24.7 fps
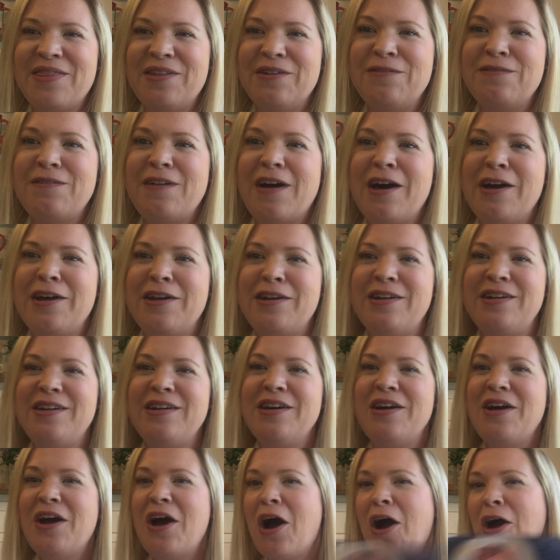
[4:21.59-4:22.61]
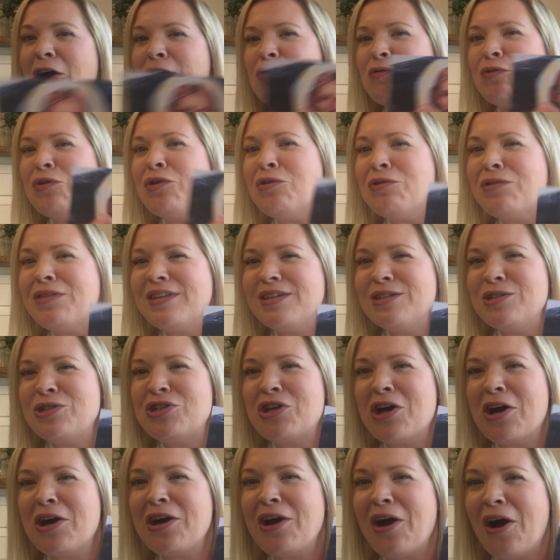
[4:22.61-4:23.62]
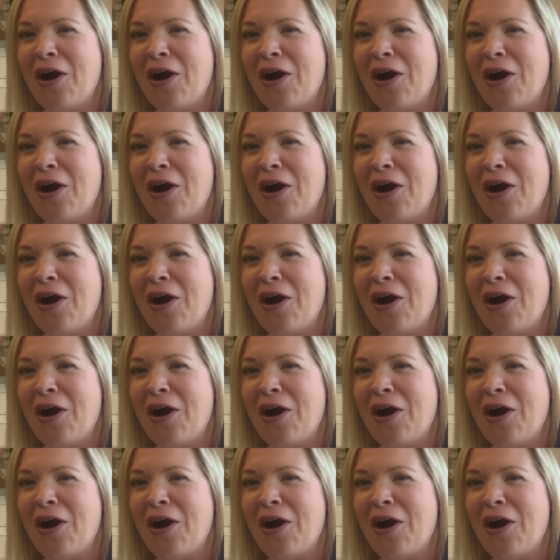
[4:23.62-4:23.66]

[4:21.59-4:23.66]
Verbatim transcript: the fun are Ruth and Chuck